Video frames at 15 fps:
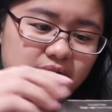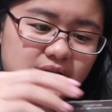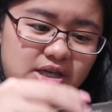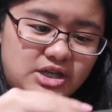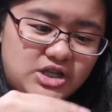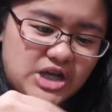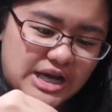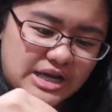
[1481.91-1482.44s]

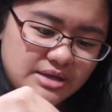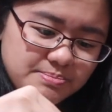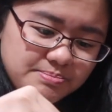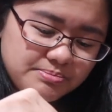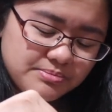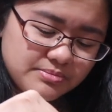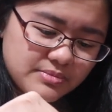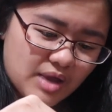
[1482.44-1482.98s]
keychain.
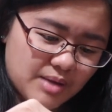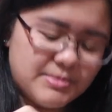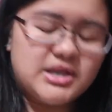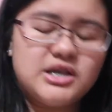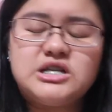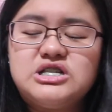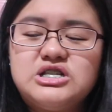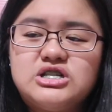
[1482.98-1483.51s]
I mean
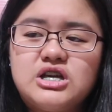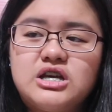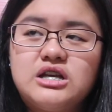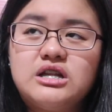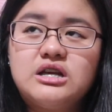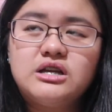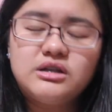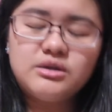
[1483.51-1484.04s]

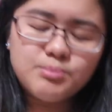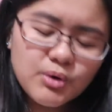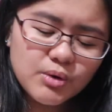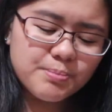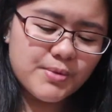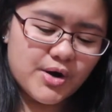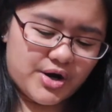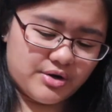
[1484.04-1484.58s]
keychain,
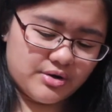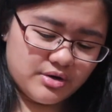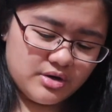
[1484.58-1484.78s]
bookmark.